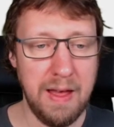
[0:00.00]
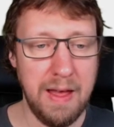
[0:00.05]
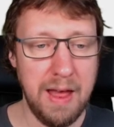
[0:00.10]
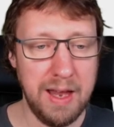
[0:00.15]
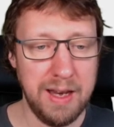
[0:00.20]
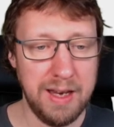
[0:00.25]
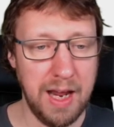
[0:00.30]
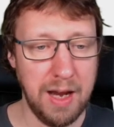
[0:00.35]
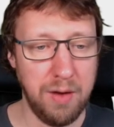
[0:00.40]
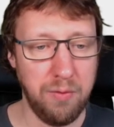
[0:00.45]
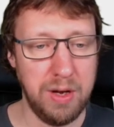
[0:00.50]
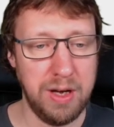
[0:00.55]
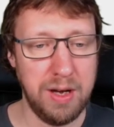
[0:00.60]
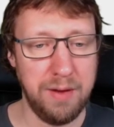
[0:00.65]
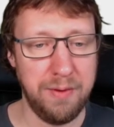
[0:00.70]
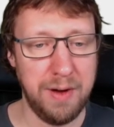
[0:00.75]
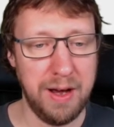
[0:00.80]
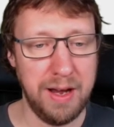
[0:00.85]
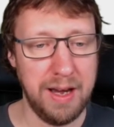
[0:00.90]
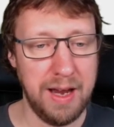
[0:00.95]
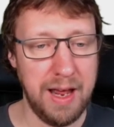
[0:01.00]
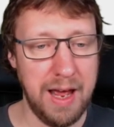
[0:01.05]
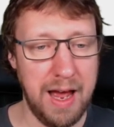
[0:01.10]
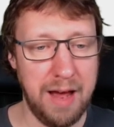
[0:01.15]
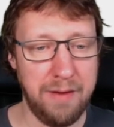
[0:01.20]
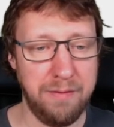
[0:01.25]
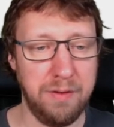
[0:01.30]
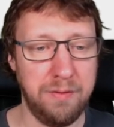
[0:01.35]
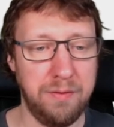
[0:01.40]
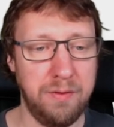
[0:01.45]
Then we define
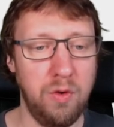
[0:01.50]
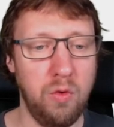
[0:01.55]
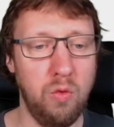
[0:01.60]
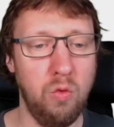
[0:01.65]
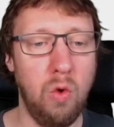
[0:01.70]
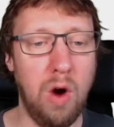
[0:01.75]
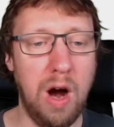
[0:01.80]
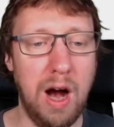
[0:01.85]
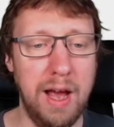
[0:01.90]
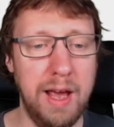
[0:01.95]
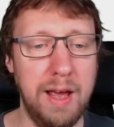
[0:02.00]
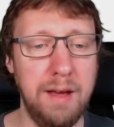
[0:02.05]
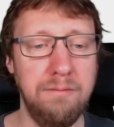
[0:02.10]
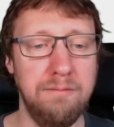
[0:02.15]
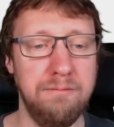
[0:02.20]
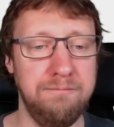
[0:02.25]
f of y,